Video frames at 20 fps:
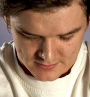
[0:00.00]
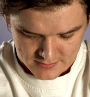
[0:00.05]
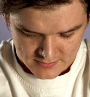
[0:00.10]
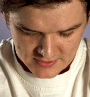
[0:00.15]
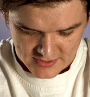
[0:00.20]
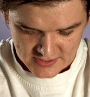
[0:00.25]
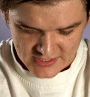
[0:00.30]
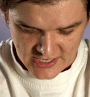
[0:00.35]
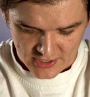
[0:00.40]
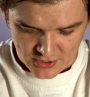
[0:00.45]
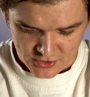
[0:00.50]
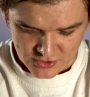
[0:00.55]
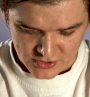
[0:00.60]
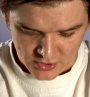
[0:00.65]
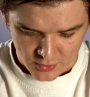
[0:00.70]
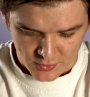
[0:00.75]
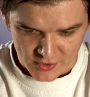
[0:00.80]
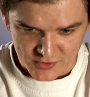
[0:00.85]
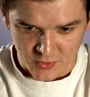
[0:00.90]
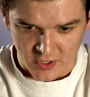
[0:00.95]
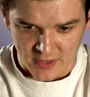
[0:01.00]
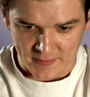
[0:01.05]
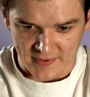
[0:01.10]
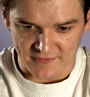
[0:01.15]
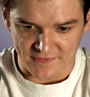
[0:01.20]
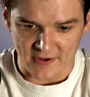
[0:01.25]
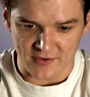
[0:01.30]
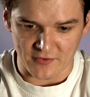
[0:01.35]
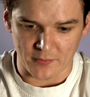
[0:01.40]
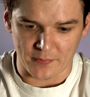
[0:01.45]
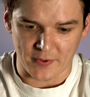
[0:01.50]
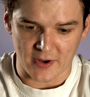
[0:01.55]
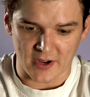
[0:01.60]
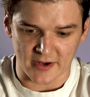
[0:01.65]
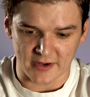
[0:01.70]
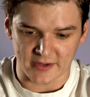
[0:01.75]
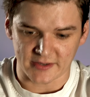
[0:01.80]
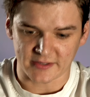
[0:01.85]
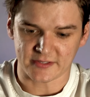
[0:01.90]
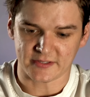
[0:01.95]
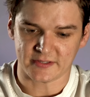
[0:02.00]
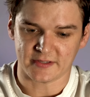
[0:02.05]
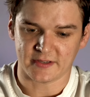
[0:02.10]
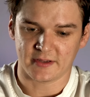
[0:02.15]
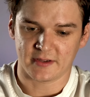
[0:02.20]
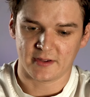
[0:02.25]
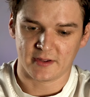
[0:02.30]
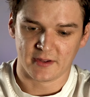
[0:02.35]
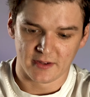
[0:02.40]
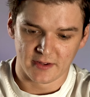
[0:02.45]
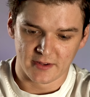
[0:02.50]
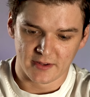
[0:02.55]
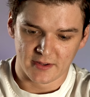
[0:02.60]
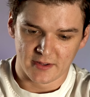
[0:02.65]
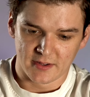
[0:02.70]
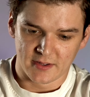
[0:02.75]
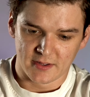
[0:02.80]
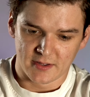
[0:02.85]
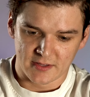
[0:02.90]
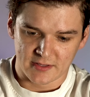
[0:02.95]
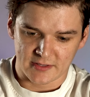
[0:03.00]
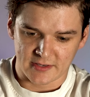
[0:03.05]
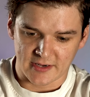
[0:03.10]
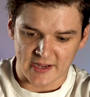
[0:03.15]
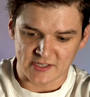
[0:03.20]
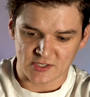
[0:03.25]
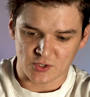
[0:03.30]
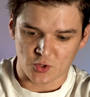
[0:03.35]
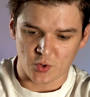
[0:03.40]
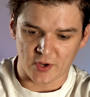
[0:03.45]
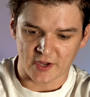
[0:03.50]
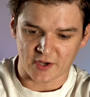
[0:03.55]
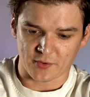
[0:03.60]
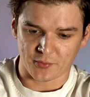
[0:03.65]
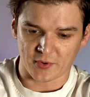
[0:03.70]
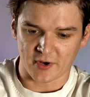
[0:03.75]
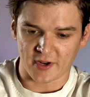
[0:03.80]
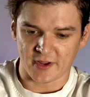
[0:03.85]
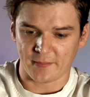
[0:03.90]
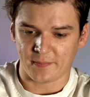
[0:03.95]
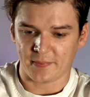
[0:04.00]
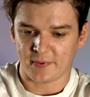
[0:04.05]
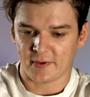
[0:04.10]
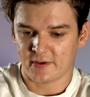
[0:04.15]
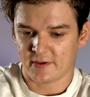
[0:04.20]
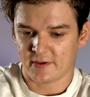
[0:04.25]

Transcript: Contenders is always one of my favorite products. Nice quick rip.